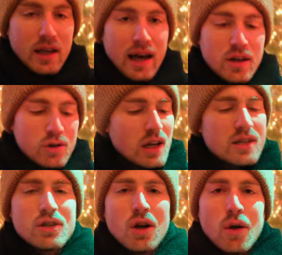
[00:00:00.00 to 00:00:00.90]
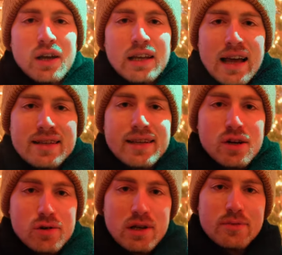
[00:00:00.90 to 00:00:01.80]
And who doesn't know the classic
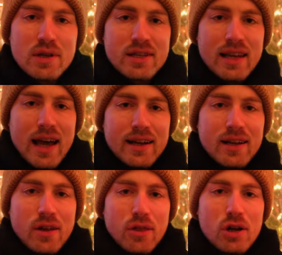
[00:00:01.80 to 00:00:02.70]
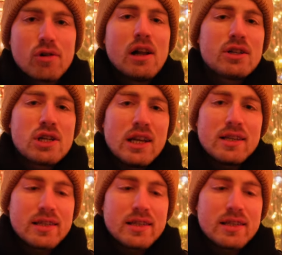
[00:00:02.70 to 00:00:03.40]
Christmas snack, the grilled cheese